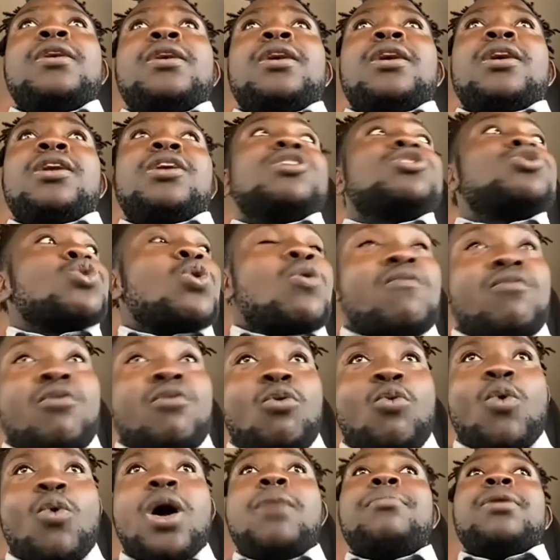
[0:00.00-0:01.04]
It is
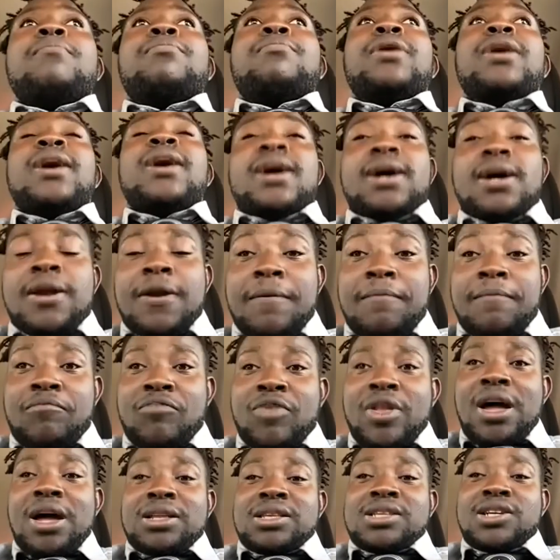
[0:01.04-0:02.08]
overwhelming, but
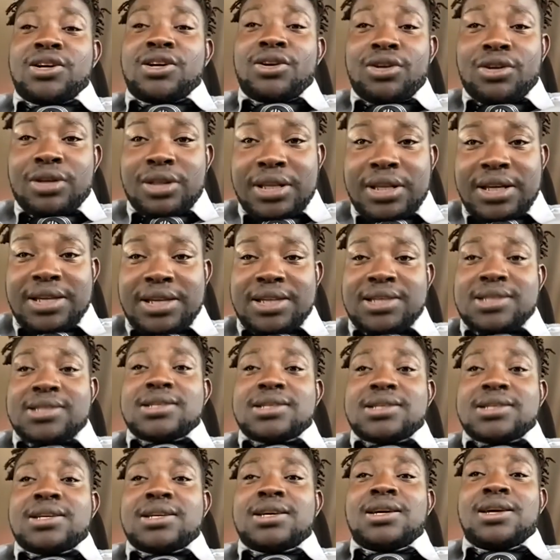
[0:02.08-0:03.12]
I'll tell you this:
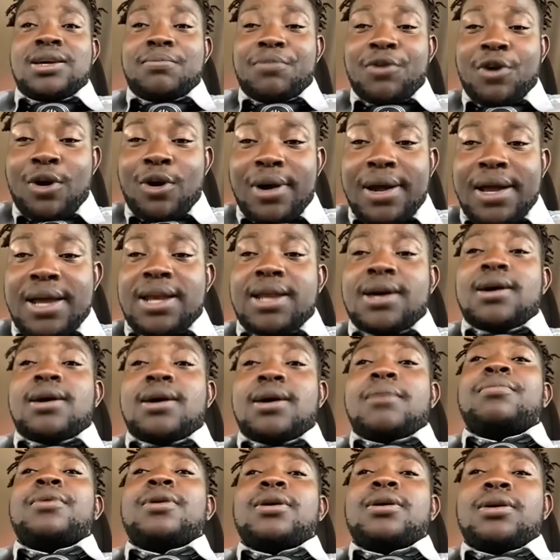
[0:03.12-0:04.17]
keep your head
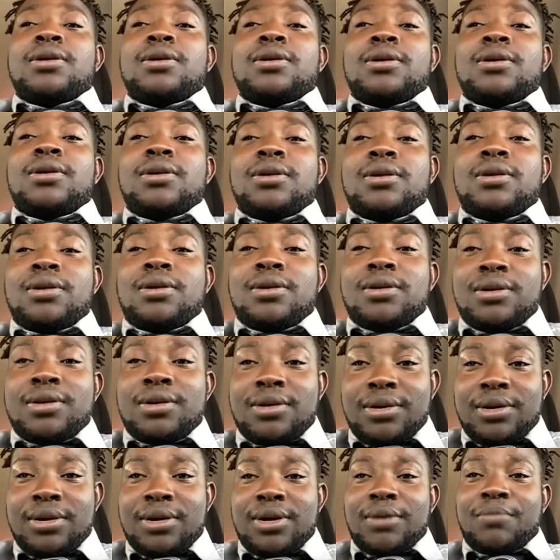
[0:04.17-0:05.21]
up,
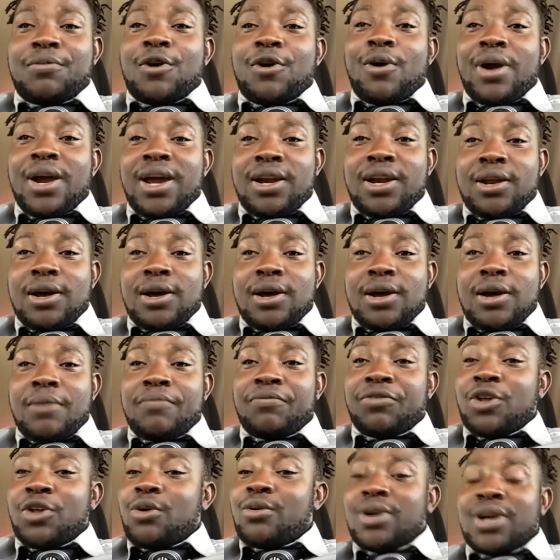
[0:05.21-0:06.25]
keep your head up,
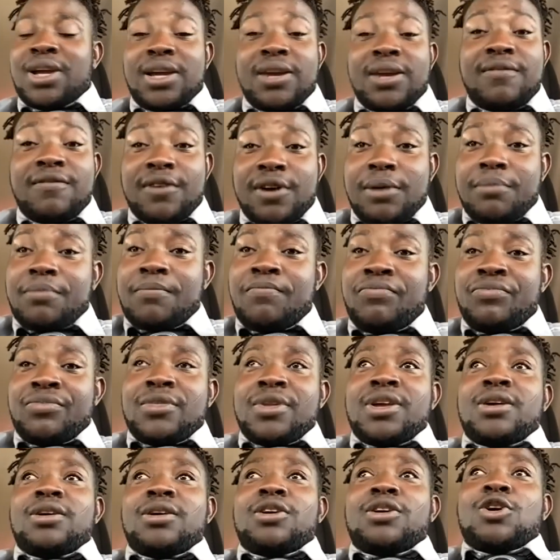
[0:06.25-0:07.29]
don't give up.
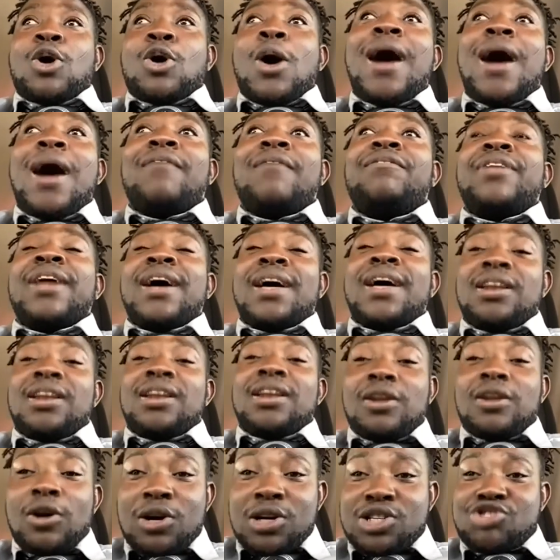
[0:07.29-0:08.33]
You have that
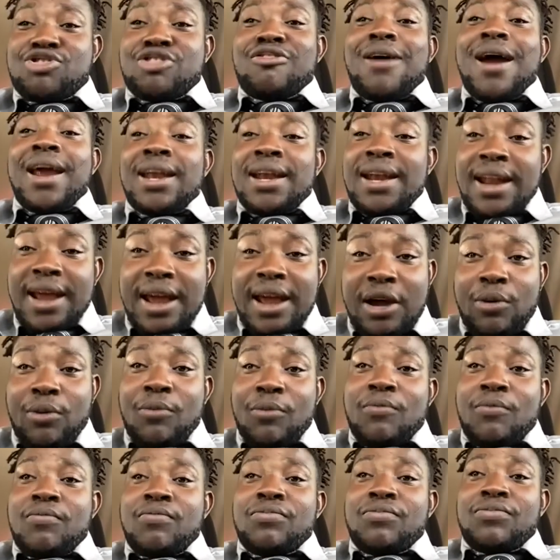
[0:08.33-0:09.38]
luxury right
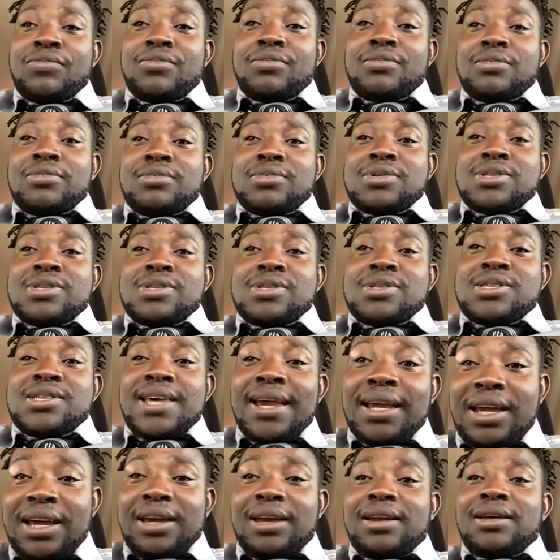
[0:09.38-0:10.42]
now.
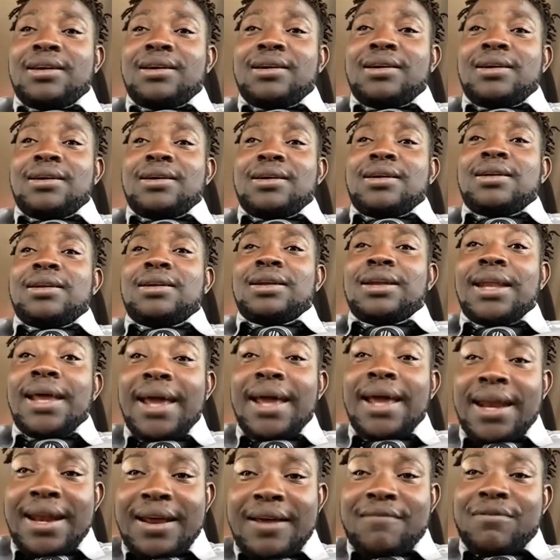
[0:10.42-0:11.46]
Take it,
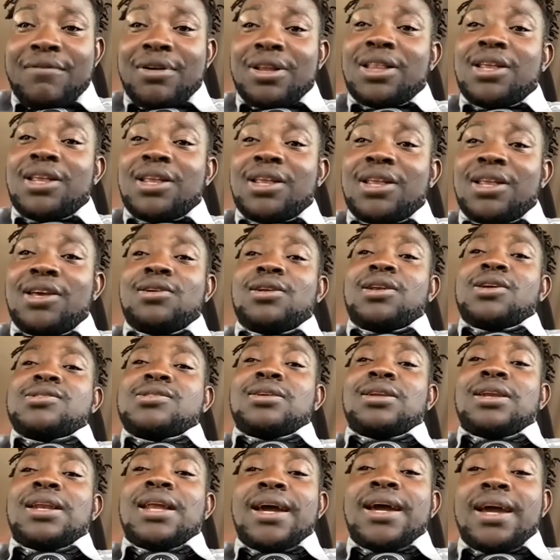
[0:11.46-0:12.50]
learn everything you
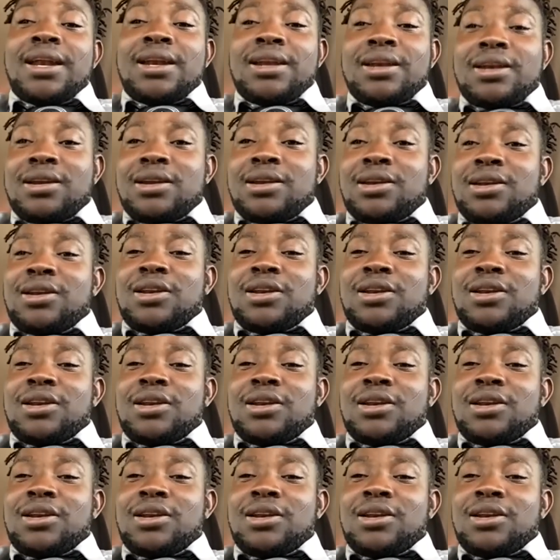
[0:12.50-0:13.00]
need to learn.